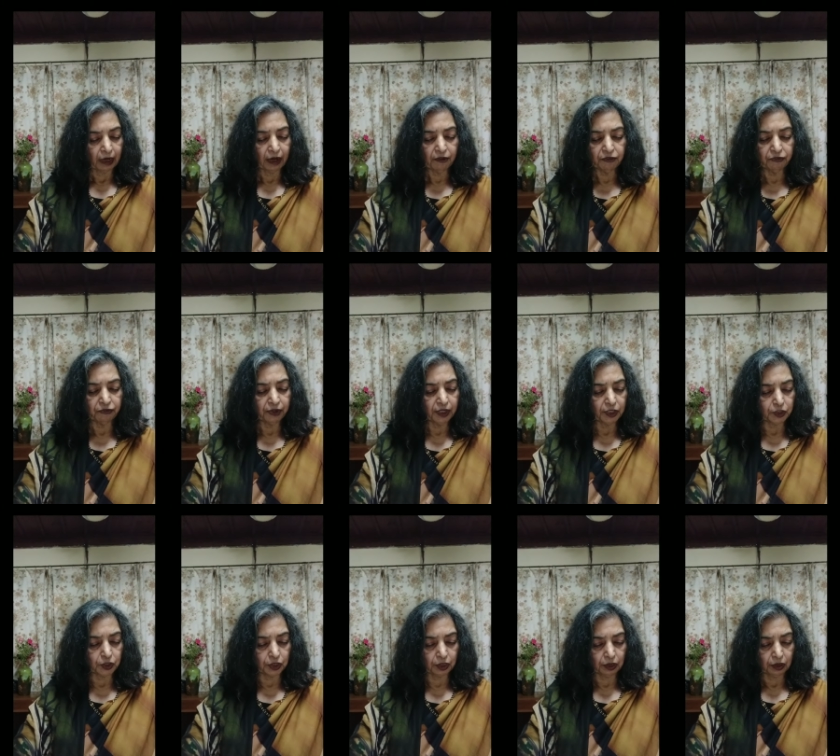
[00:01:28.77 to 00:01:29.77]
I've
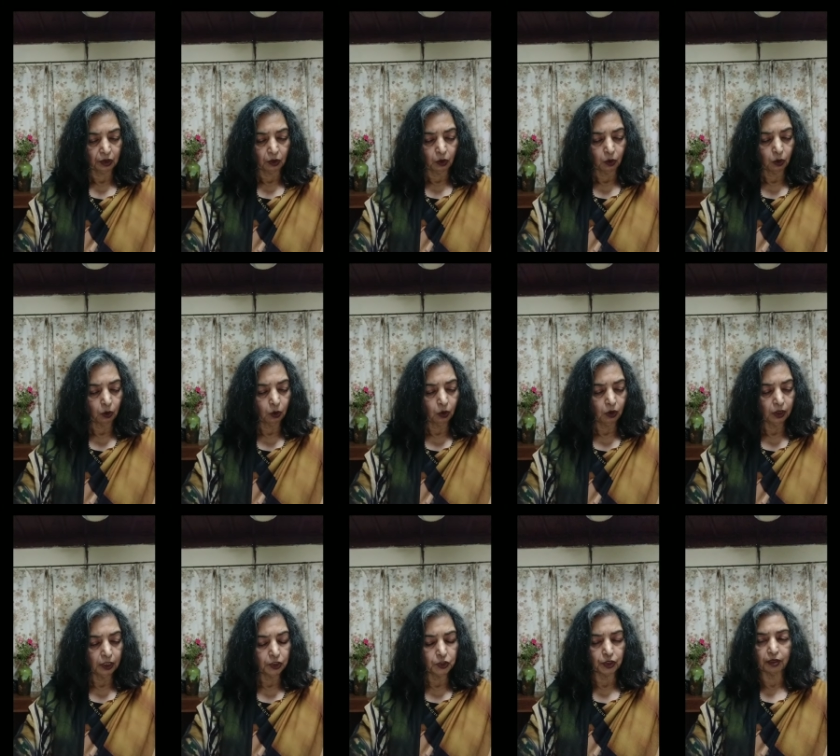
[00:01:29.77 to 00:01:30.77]
finished all
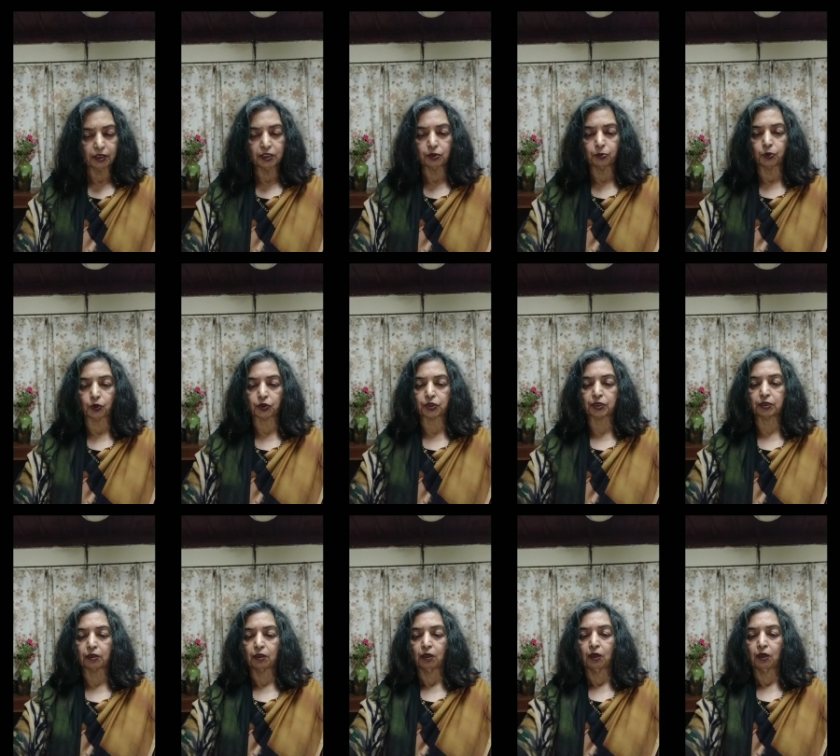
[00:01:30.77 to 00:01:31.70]
the children's books.